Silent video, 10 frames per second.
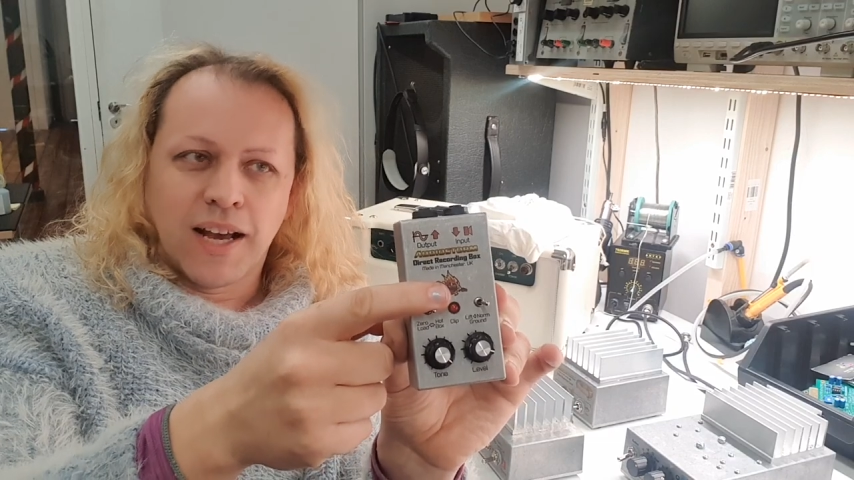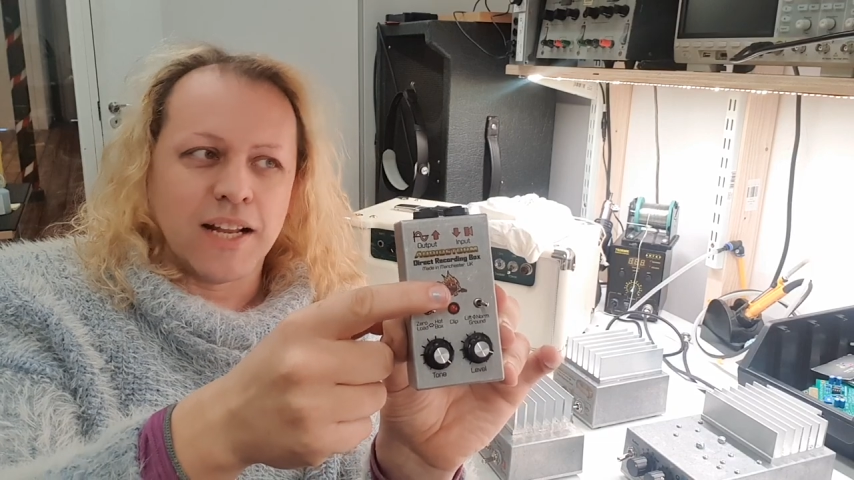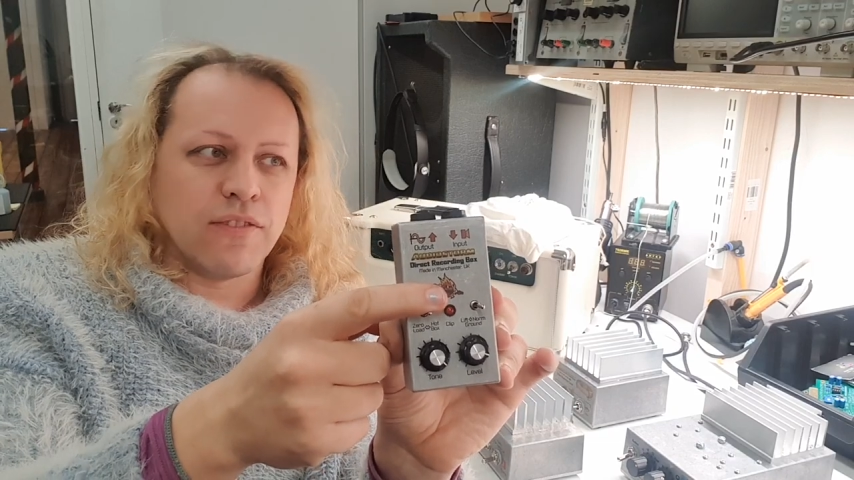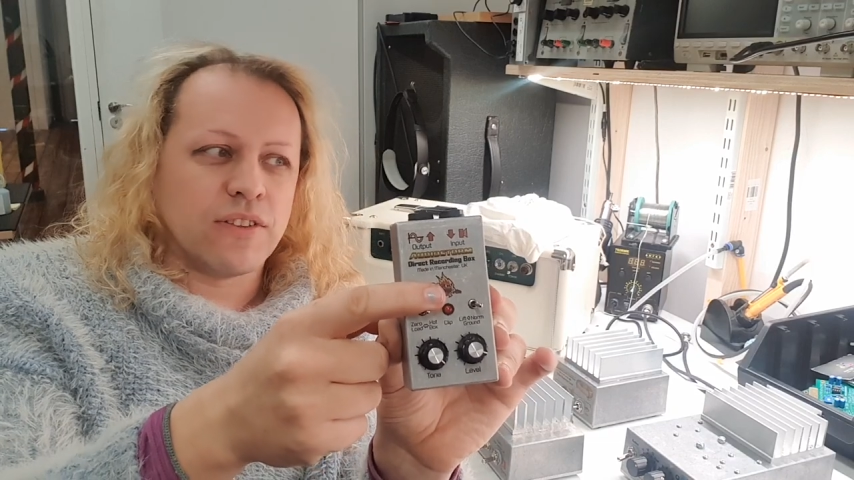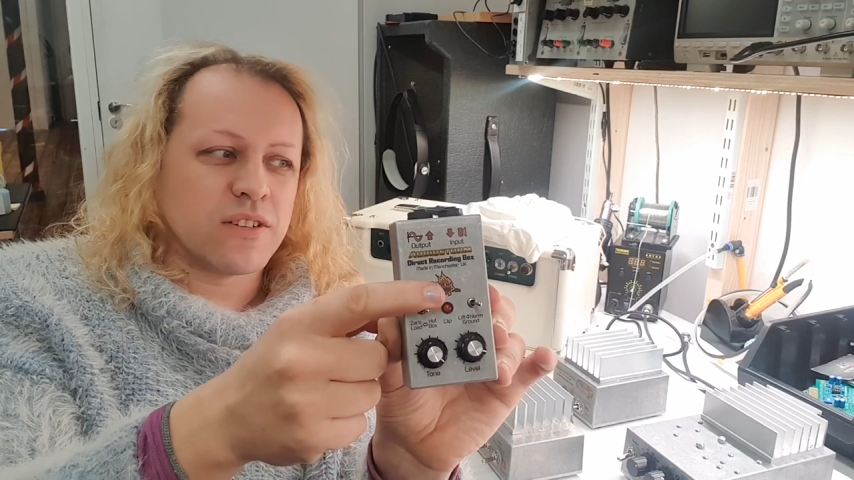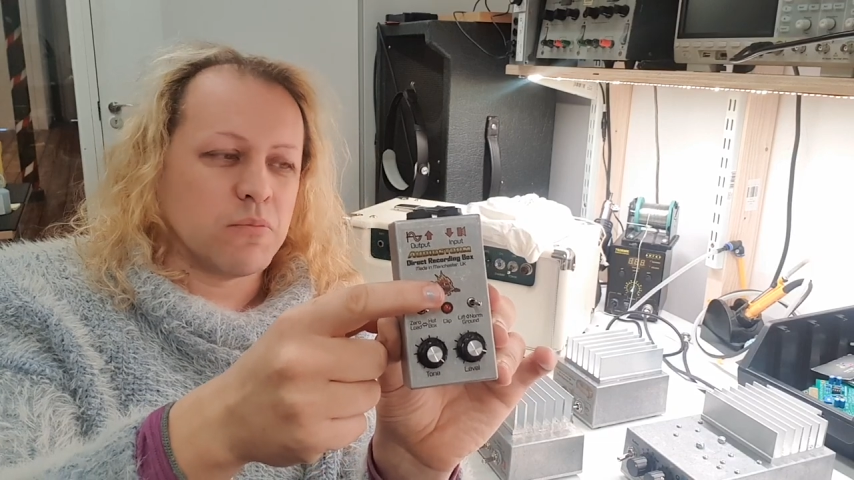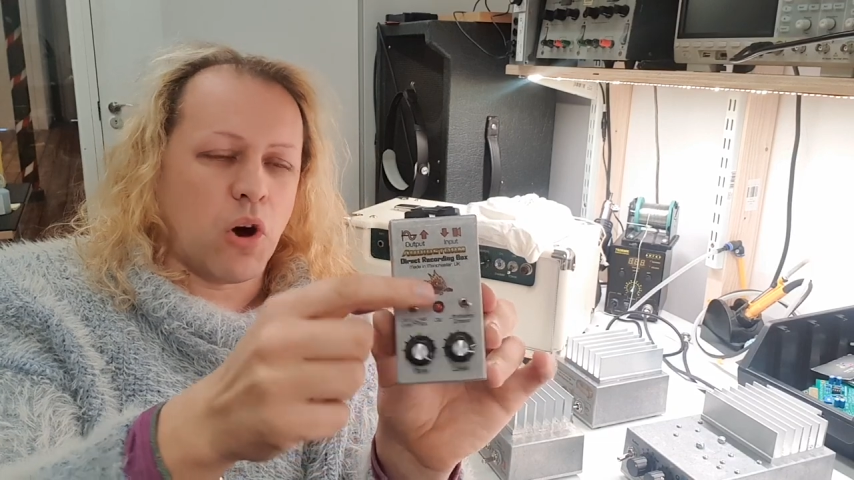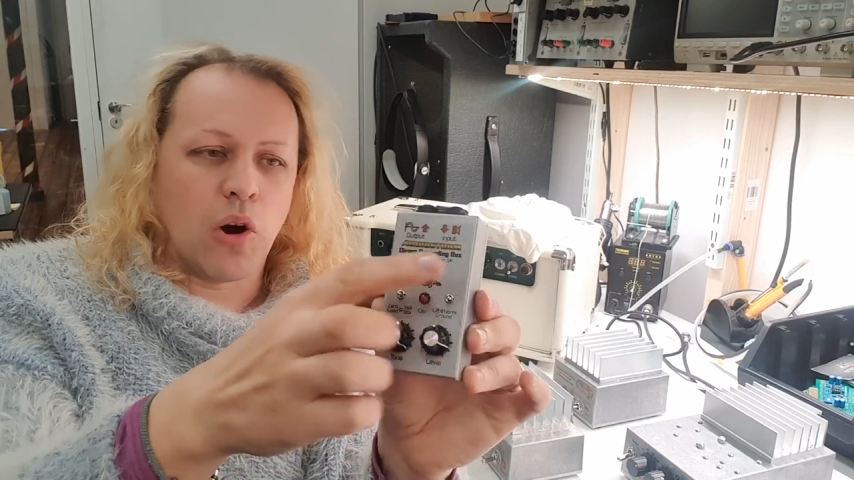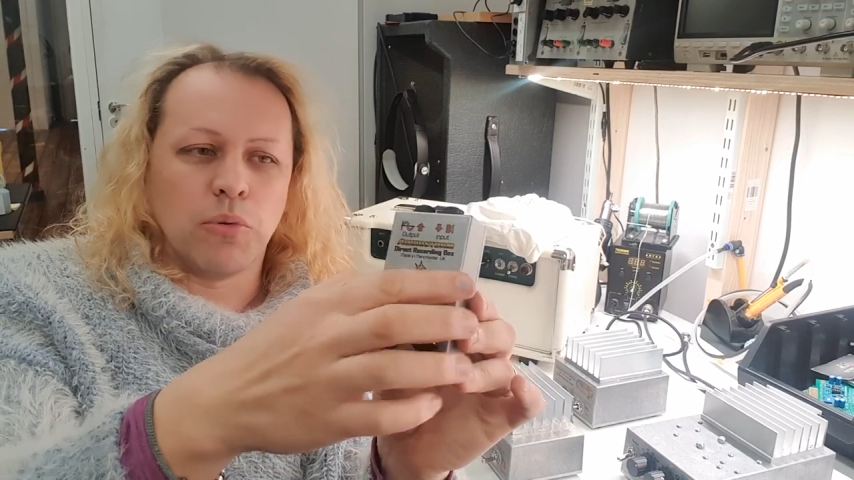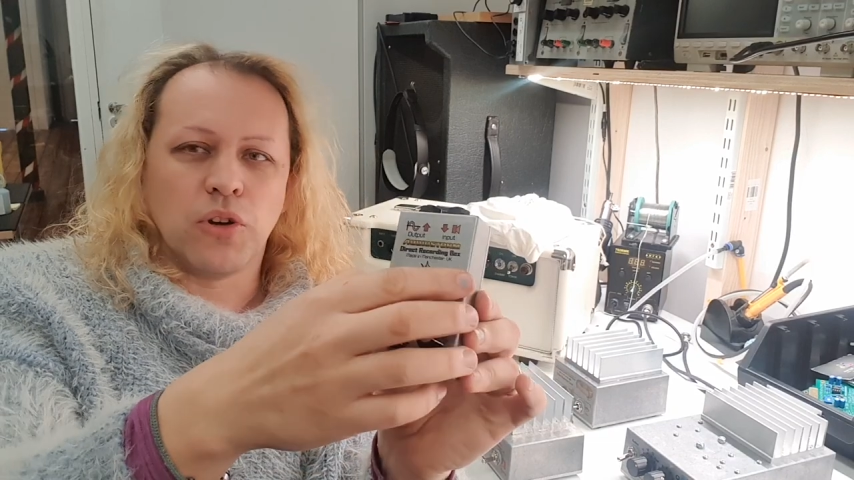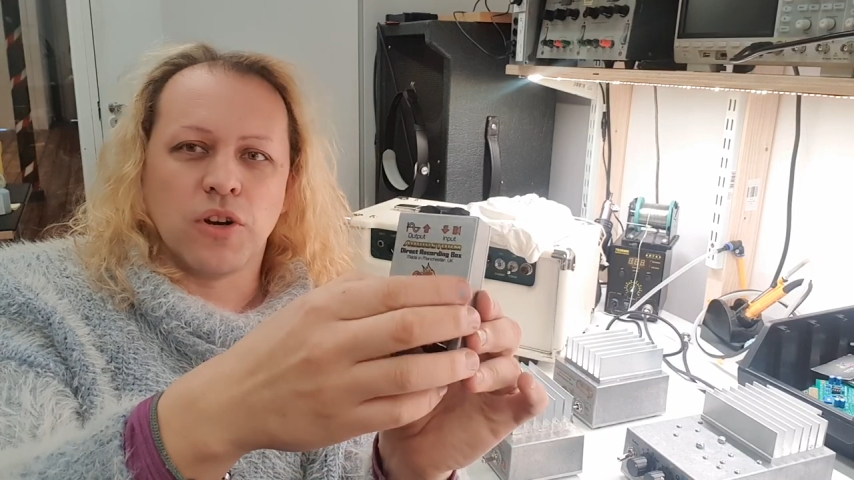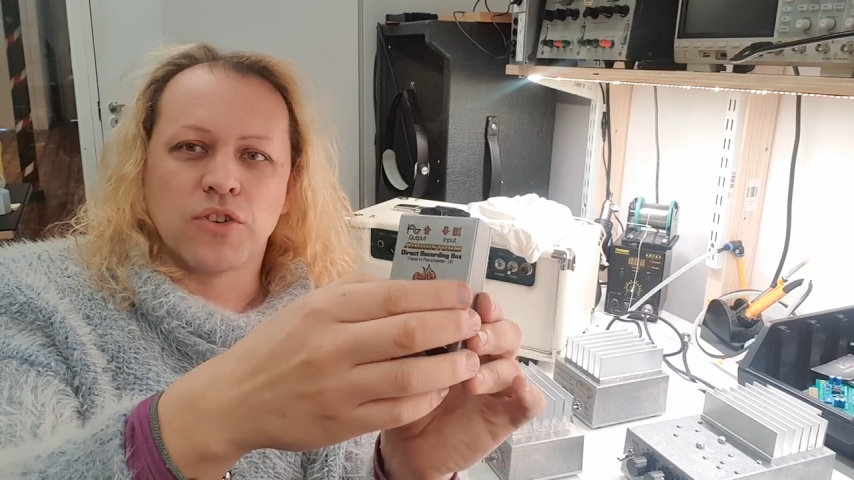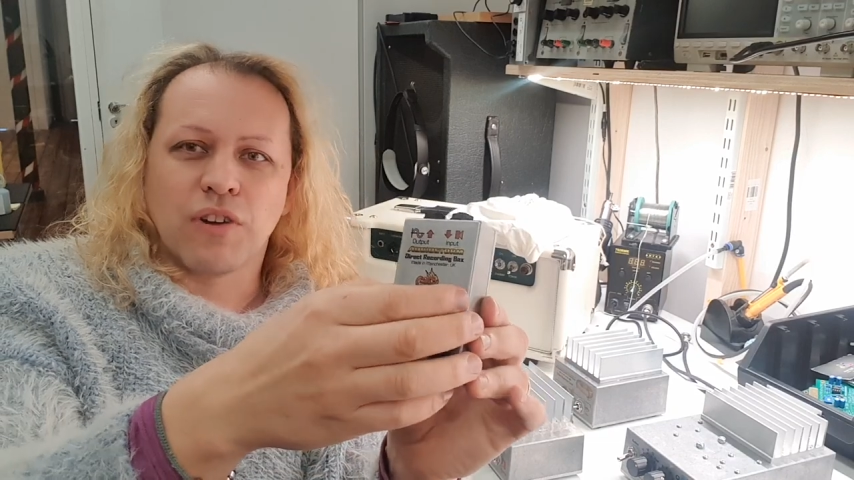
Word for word: And if there's some horrible noise,